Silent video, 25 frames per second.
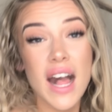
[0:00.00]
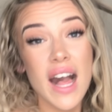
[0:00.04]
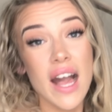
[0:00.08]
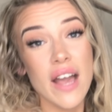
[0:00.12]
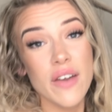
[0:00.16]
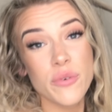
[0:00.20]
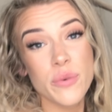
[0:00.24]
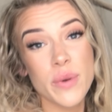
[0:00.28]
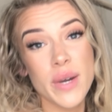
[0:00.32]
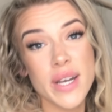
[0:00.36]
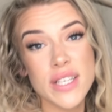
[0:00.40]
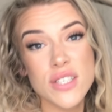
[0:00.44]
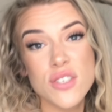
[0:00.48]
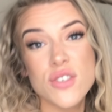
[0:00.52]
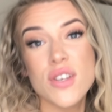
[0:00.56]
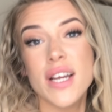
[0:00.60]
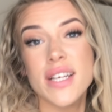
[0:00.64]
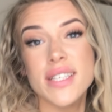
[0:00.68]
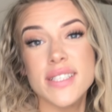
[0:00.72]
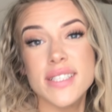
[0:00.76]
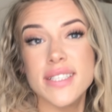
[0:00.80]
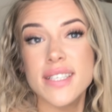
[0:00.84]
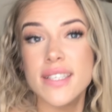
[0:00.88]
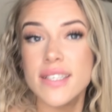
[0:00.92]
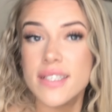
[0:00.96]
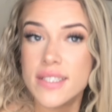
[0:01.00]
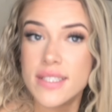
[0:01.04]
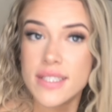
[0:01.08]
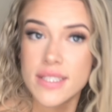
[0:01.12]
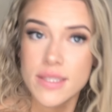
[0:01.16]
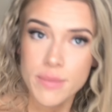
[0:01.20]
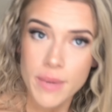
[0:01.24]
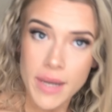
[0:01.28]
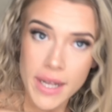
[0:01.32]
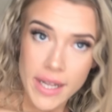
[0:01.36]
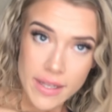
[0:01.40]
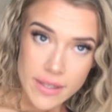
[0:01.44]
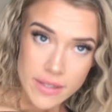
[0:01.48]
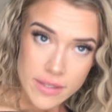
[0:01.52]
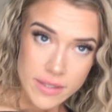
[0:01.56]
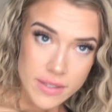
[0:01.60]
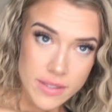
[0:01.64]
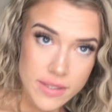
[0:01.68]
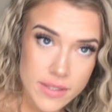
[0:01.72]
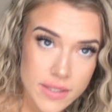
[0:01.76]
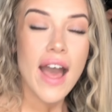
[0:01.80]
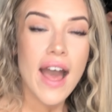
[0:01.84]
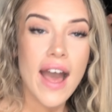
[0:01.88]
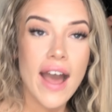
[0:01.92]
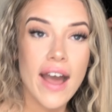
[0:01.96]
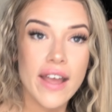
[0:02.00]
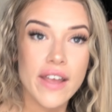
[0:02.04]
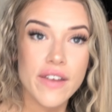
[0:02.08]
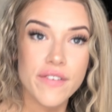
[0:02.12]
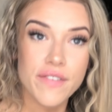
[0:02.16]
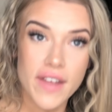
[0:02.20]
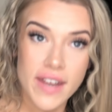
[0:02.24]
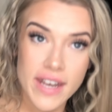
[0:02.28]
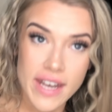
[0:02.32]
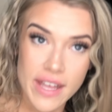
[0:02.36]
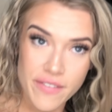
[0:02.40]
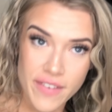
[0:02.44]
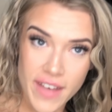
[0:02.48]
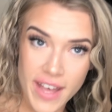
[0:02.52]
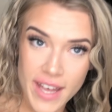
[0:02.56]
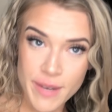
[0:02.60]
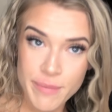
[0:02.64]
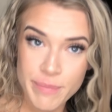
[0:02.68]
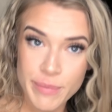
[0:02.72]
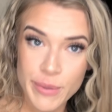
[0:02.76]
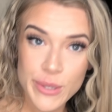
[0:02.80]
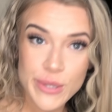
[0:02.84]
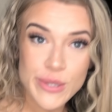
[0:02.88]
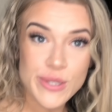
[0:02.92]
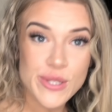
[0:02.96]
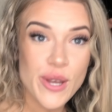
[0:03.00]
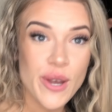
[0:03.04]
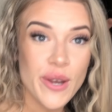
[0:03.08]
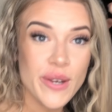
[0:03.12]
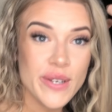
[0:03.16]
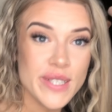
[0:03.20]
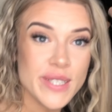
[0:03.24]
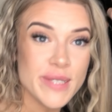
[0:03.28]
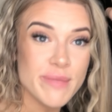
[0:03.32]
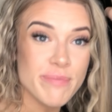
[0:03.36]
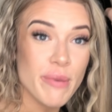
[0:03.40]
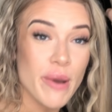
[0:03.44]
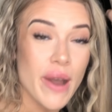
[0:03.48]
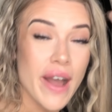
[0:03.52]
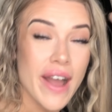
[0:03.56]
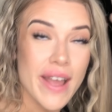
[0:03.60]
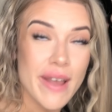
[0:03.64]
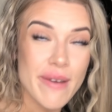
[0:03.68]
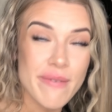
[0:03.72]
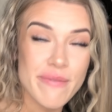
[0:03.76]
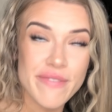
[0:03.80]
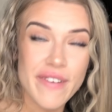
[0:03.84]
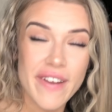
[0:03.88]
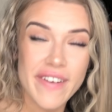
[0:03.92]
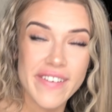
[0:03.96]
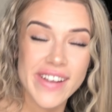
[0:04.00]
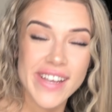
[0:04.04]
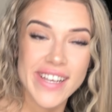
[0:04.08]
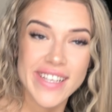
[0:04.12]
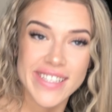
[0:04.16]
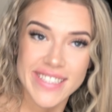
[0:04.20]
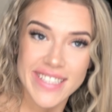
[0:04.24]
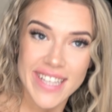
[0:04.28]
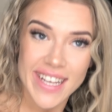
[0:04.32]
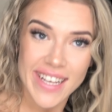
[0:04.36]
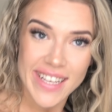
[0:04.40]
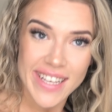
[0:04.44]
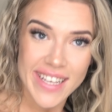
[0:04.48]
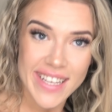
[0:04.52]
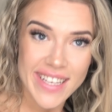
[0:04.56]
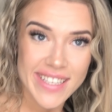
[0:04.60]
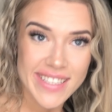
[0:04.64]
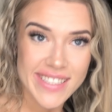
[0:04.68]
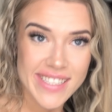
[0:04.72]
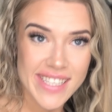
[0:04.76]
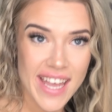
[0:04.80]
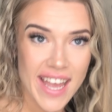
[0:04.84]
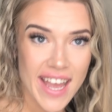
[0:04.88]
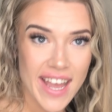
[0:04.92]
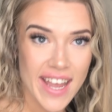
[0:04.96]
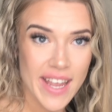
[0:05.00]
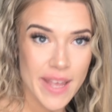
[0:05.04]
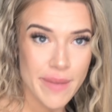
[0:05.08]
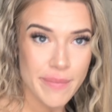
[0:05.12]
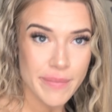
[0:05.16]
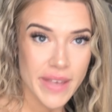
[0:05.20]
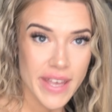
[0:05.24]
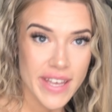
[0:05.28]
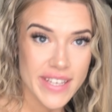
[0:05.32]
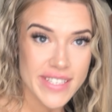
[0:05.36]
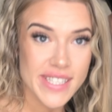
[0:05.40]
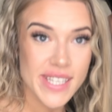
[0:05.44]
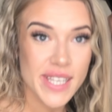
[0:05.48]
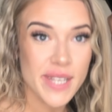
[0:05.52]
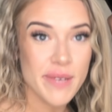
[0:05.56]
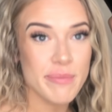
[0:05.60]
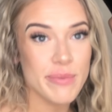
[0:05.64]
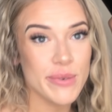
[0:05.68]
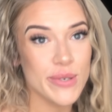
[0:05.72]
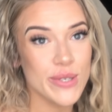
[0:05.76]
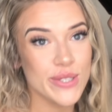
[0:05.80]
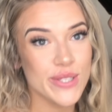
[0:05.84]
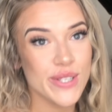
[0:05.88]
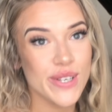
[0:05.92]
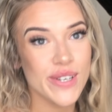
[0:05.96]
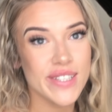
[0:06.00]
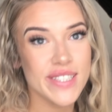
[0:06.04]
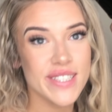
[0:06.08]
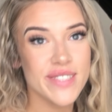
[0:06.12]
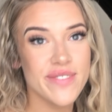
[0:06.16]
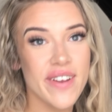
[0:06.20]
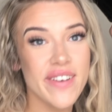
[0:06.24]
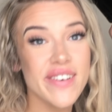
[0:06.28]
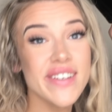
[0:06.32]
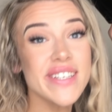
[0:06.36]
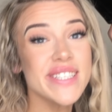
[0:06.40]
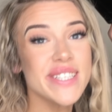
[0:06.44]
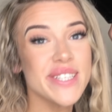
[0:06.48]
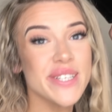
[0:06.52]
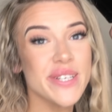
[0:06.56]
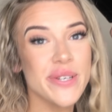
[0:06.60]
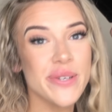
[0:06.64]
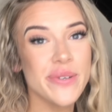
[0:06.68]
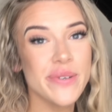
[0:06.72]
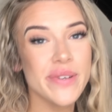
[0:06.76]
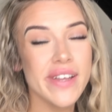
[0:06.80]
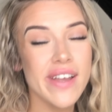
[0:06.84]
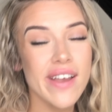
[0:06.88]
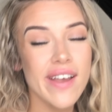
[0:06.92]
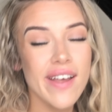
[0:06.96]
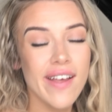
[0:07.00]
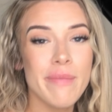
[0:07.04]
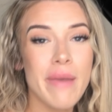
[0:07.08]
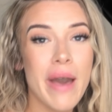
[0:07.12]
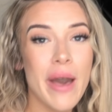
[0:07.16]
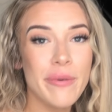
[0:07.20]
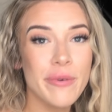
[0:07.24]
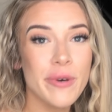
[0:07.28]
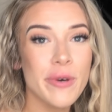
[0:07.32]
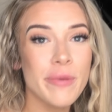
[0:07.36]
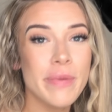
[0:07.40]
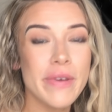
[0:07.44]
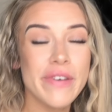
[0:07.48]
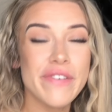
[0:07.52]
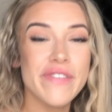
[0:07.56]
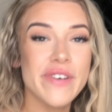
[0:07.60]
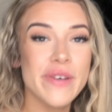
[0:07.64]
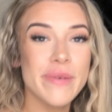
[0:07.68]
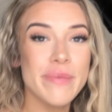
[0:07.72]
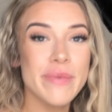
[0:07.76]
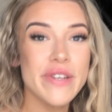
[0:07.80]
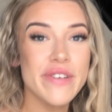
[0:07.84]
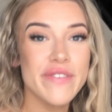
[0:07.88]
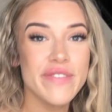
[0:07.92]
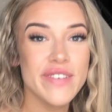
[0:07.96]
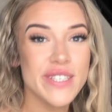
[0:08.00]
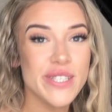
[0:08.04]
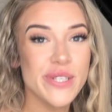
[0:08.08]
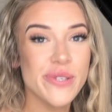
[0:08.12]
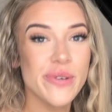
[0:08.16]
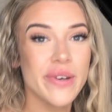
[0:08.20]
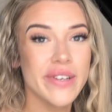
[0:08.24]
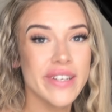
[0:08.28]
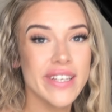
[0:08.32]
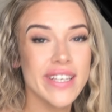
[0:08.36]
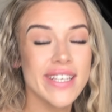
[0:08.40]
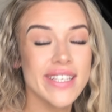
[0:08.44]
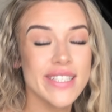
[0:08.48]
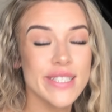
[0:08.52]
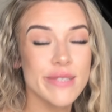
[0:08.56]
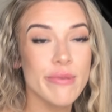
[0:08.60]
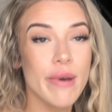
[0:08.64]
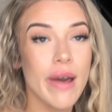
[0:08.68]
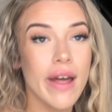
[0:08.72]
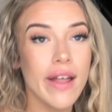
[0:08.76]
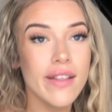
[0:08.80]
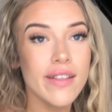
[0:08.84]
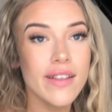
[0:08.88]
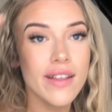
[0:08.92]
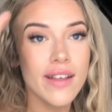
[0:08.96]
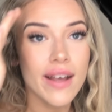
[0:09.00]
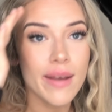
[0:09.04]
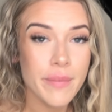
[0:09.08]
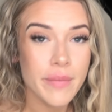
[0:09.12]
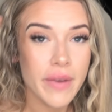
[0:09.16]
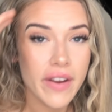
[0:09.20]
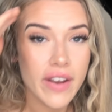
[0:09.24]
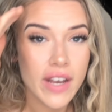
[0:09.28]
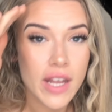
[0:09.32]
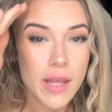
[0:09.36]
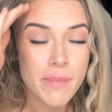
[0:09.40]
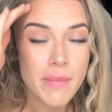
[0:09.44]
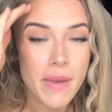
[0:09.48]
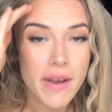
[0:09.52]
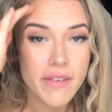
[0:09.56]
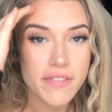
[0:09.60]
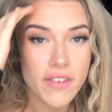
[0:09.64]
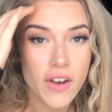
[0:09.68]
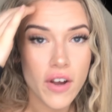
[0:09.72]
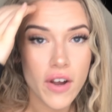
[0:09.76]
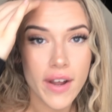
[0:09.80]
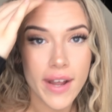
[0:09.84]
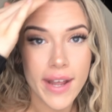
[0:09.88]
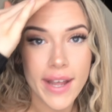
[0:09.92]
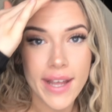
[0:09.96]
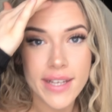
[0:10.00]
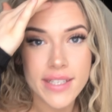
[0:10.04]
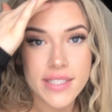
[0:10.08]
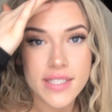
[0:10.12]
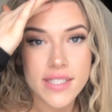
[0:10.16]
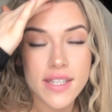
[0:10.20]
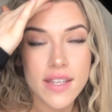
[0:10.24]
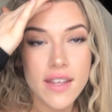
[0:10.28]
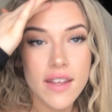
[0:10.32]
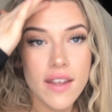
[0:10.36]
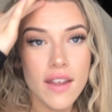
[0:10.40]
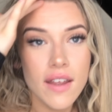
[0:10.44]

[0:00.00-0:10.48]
I have quite dry skin as well. I've never had Botox, but I am very excited. I am getting Botox very soon. I will be filming a video on it as well. I'm getting it in my forehead.